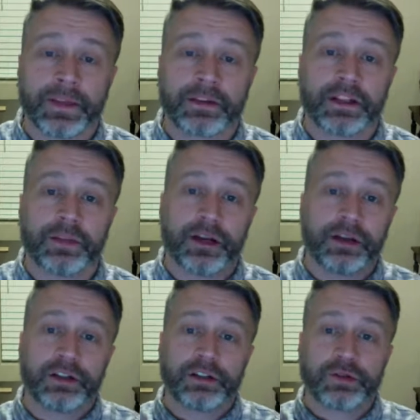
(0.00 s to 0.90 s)
think
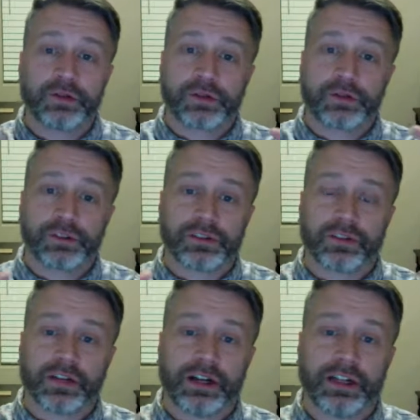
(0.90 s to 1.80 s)
about it in two schools of
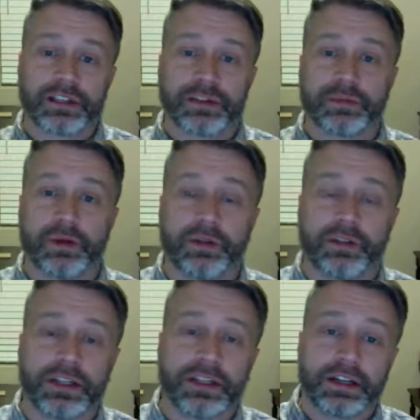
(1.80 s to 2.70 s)
thoughts:
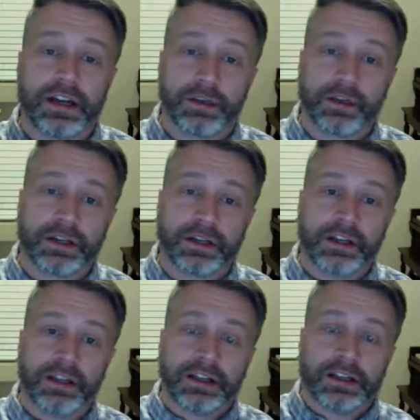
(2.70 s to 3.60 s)
both economic,
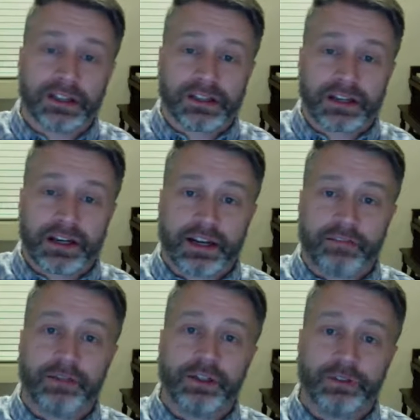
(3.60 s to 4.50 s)
things that
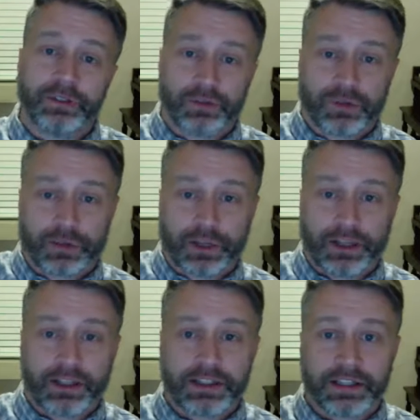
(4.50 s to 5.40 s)
have bills
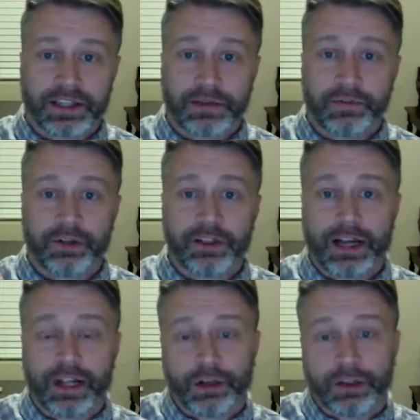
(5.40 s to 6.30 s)
related to them or a
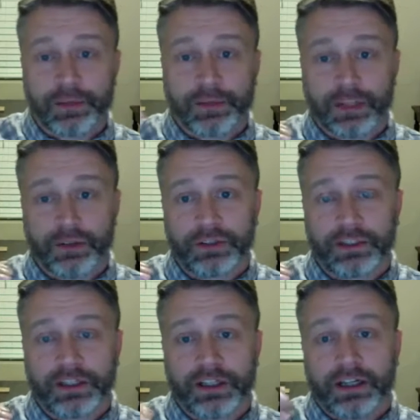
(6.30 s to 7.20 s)
dollar amount
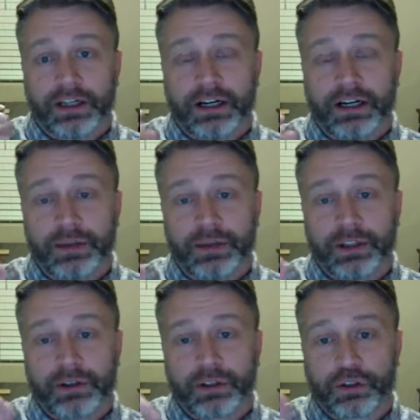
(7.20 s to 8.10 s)
that
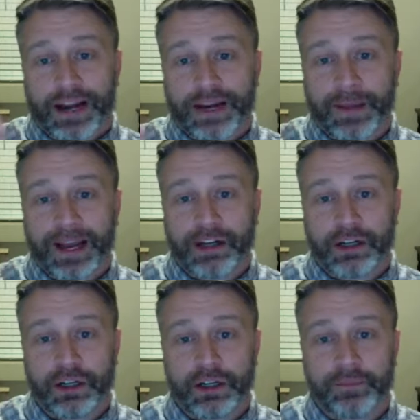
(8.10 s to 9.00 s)
you can track back
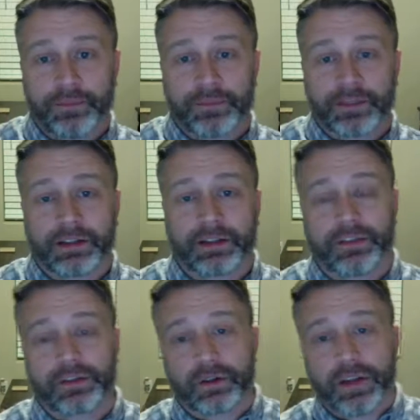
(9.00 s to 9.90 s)
on. And then
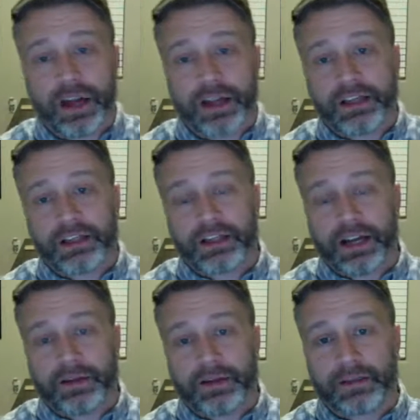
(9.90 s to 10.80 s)
also
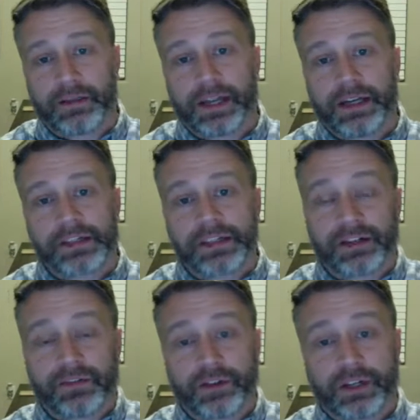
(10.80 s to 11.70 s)
non-economic, pain and
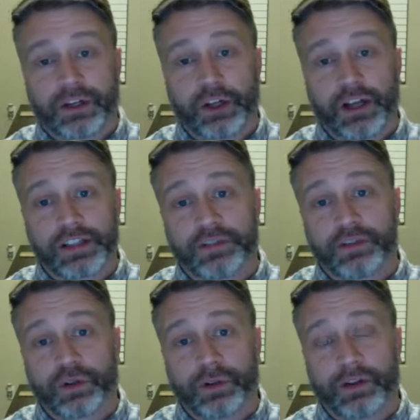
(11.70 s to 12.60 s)
suffering, loss of
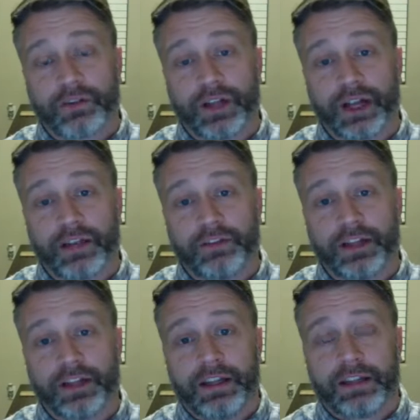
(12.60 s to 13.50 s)
enjoyment of life,
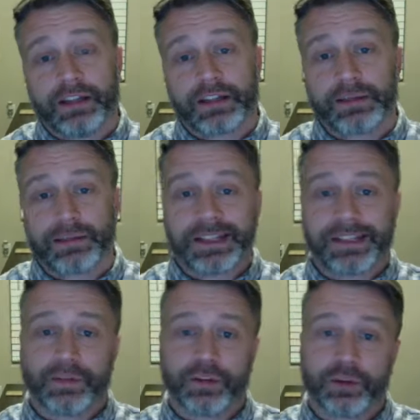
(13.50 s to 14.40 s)
things that may
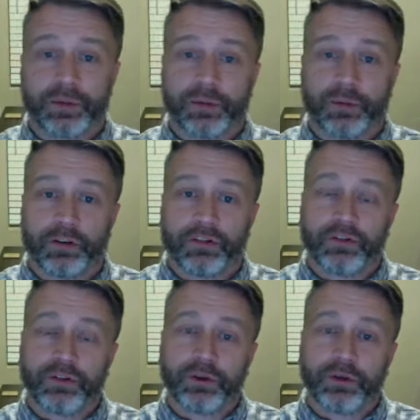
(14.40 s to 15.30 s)
seem a little bit more
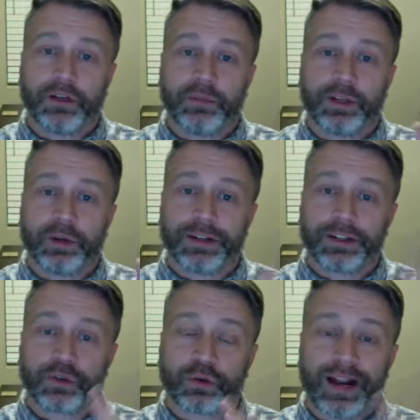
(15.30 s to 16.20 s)
fluid, but you
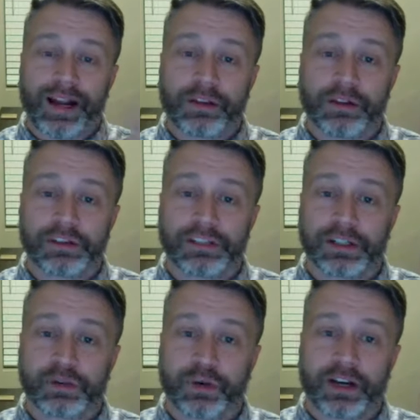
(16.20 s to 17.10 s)
want to track those
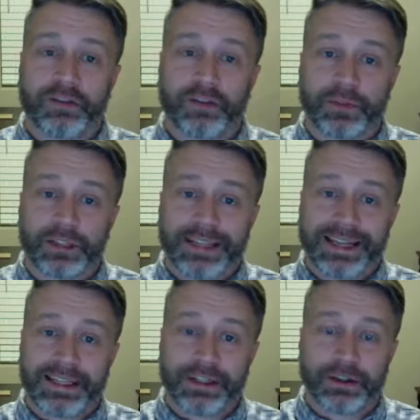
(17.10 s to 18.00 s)
things right from the
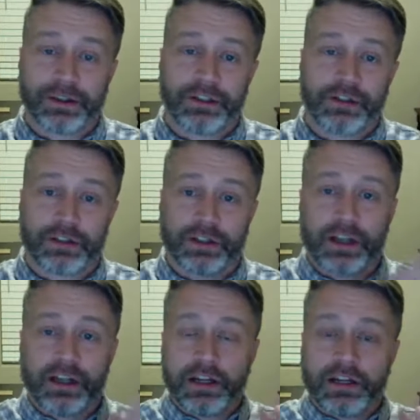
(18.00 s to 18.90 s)
day that you're injured
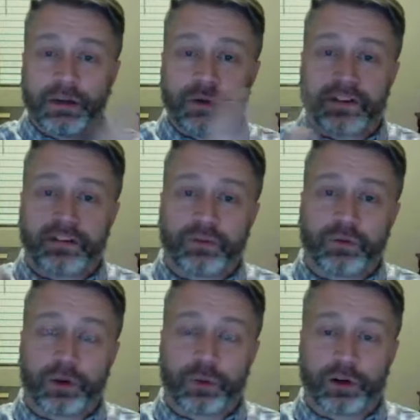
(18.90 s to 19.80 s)
going
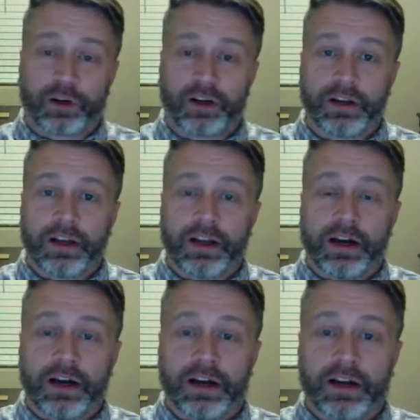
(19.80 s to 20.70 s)
forward
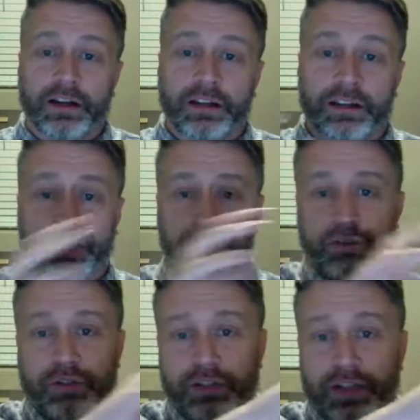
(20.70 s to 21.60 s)
on things
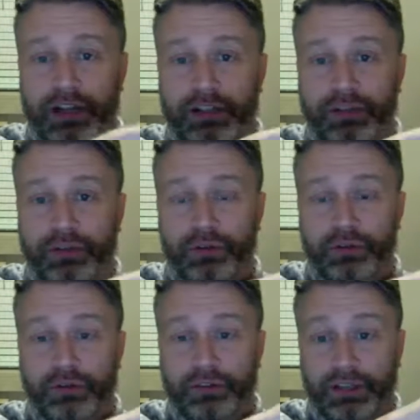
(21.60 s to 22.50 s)
you could not
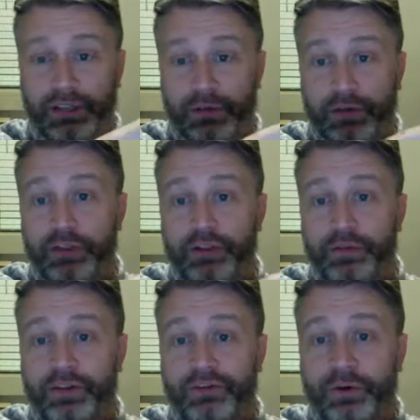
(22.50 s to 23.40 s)
do that you could do
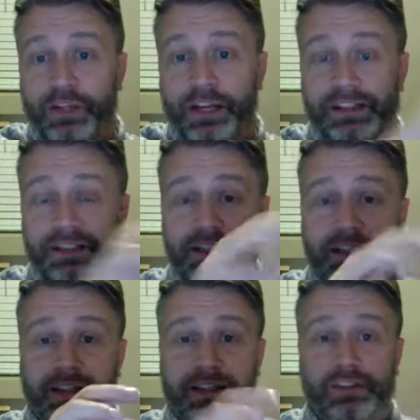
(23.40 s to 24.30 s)
before the accident,
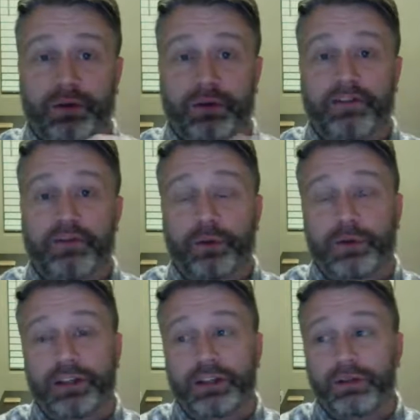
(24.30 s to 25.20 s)
and things going
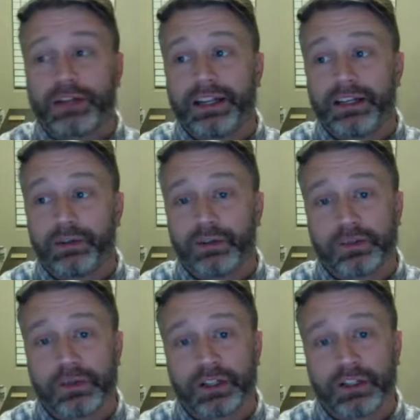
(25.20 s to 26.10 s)
forward that you can't do
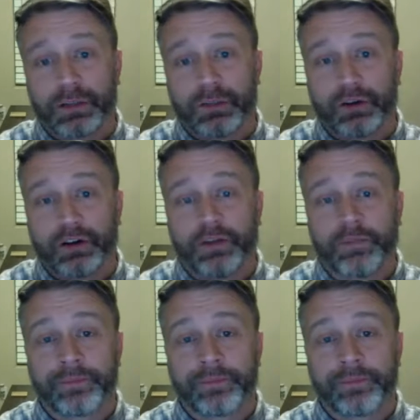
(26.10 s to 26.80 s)
as much anymore.